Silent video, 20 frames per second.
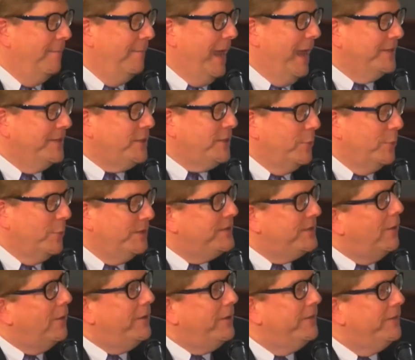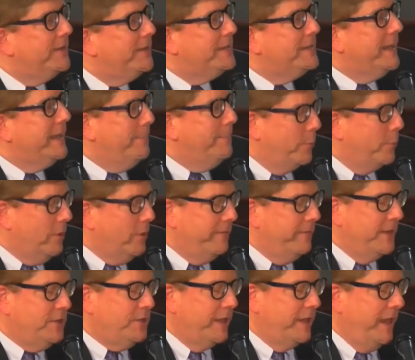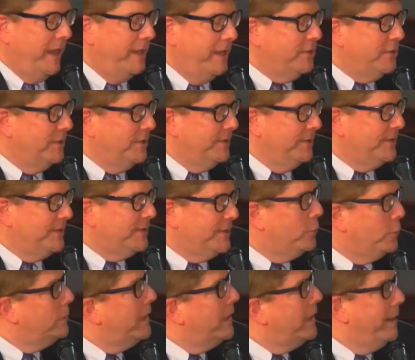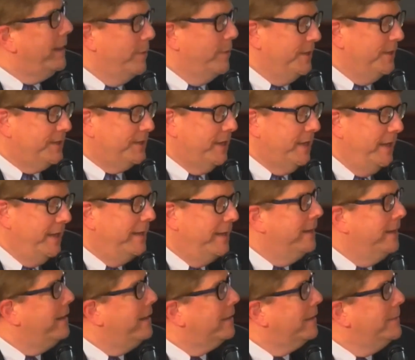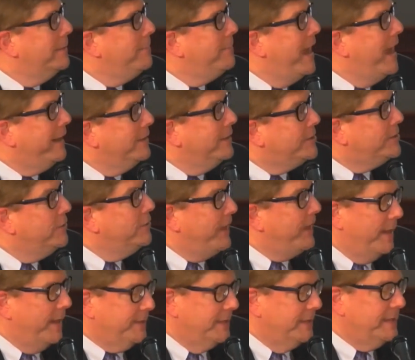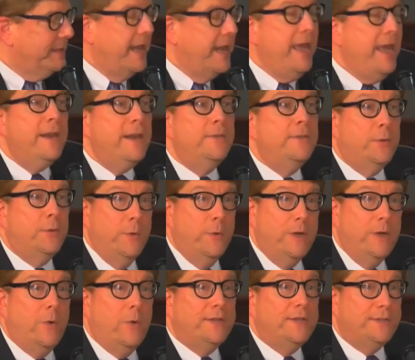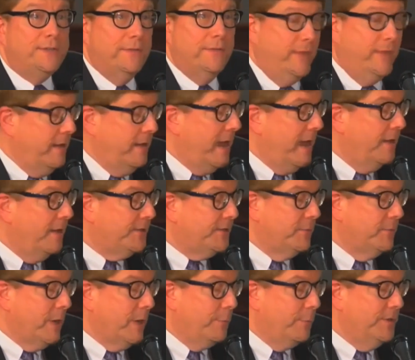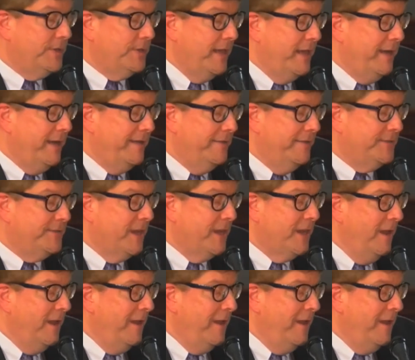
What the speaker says: As a result of the State Board of Education's school library study conducted back in 2010 at the request of the House of Representatives,